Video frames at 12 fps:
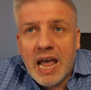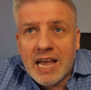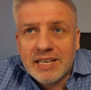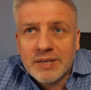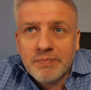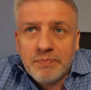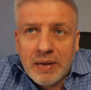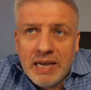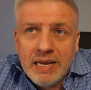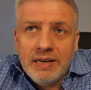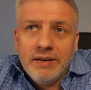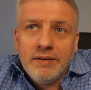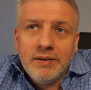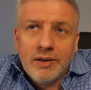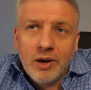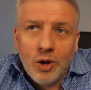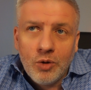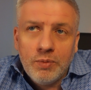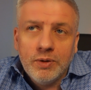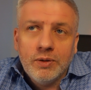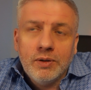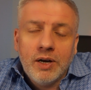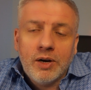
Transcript: S&P Global